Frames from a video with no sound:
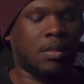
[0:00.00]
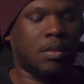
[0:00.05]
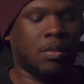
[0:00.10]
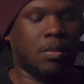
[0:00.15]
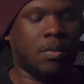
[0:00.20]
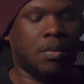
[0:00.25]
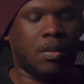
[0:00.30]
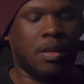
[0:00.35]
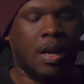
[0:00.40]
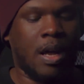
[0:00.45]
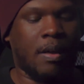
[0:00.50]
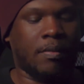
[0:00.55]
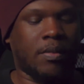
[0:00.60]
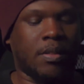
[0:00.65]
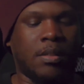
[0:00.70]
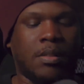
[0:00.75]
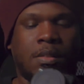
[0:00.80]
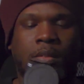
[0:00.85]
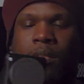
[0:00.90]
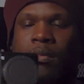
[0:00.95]
or I have
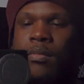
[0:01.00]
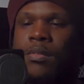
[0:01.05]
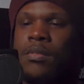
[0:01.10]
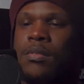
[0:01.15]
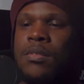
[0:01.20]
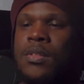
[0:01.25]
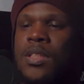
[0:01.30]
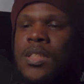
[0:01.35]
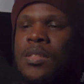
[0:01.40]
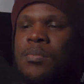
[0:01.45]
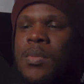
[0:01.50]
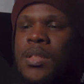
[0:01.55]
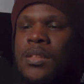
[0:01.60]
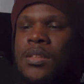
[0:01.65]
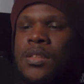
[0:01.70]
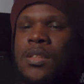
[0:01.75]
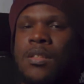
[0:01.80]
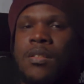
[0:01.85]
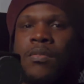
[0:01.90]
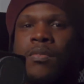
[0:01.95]
to teach
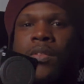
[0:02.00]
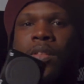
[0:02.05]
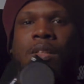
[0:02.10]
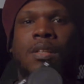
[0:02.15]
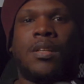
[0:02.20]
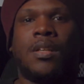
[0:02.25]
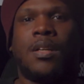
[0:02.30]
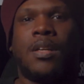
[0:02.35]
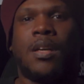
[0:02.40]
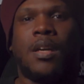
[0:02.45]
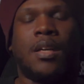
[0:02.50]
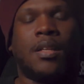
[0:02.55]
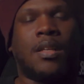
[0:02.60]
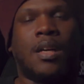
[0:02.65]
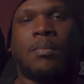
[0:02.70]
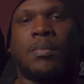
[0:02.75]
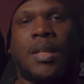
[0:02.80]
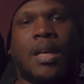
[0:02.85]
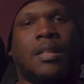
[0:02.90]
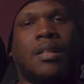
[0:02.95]
myself, and
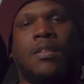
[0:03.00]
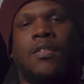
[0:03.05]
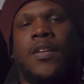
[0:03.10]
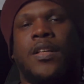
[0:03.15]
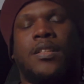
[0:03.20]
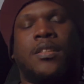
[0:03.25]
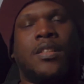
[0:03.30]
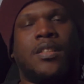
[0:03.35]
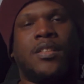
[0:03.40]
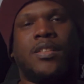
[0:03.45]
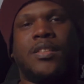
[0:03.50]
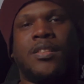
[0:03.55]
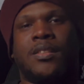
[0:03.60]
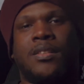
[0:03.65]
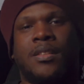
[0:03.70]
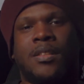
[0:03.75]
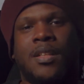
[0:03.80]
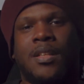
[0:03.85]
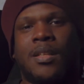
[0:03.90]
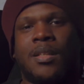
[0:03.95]
I'm not a great teacher.
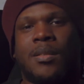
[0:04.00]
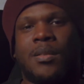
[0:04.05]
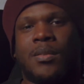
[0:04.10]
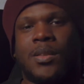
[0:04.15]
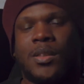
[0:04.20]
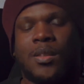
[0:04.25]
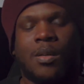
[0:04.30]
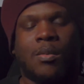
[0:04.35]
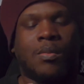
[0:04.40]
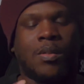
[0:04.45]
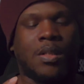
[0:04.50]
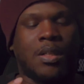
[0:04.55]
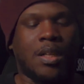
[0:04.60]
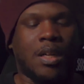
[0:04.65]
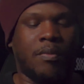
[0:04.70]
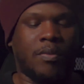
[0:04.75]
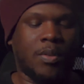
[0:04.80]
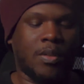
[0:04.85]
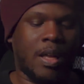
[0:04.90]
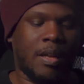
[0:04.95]
So
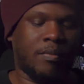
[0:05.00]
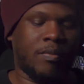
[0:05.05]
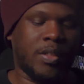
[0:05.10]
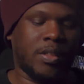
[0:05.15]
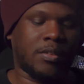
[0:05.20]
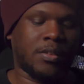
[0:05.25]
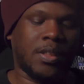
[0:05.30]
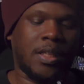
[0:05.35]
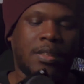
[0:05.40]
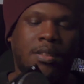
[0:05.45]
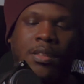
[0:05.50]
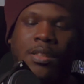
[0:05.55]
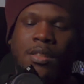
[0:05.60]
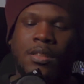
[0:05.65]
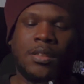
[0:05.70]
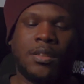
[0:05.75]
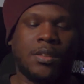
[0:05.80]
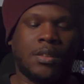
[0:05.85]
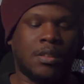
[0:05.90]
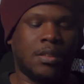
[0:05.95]
if you like videos like
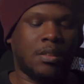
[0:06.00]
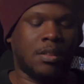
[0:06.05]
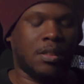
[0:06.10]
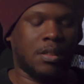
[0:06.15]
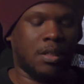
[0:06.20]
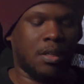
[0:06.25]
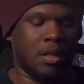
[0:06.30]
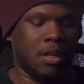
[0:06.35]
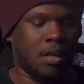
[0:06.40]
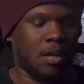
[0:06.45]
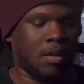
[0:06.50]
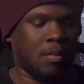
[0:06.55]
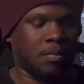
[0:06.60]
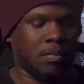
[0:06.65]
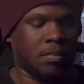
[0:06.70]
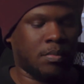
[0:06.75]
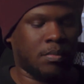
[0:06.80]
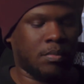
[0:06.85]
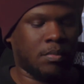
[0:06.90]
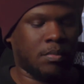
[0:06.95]
this, you
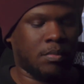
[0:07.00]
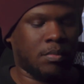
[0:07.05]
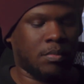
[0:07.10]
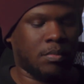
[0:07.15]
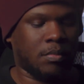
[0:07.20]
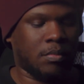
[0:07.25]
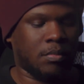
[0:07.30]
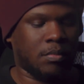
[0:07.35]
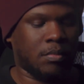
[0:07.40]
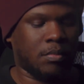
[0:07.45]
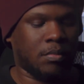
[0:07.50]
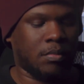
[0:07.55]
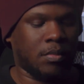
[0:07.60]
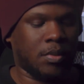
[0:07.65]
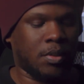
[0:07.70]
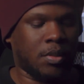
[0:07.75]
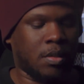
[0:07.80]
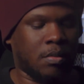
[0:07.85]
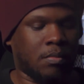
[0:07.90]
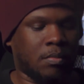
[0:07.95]

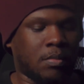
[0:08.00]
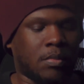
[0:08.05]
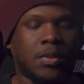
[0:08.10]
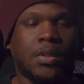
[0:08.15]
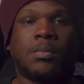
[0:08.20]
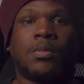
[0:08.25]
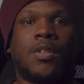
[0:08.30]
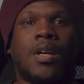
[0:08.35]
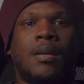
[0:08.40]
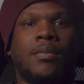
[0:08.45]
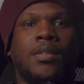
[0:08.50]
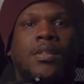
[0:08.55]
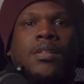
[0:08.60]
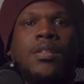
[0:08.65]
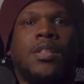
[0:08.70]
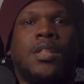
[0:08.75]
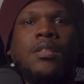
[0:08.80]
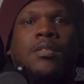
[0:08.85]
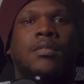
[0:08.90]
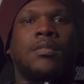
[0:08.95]
know, subscribe to the
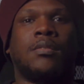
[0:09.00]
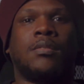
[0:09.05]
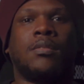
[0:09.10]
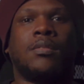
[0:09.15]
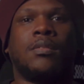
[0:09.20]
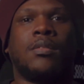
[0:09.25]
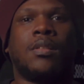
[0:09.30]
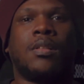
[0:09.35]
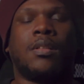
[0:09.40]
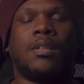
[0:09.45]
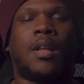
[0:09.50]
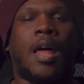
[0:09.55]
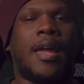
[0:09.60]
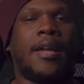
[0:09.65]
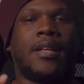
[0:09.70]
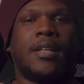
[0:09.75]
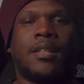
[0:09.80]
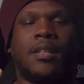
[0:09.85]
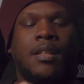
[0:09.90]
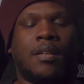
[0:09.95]
channel,
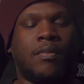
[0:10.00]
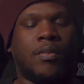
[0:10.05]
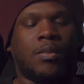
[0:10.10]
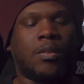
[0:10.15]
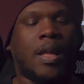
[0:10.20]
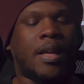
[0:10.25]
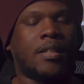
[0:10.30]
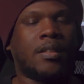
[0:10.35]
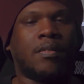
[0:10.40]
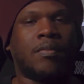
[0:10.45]
like if you like the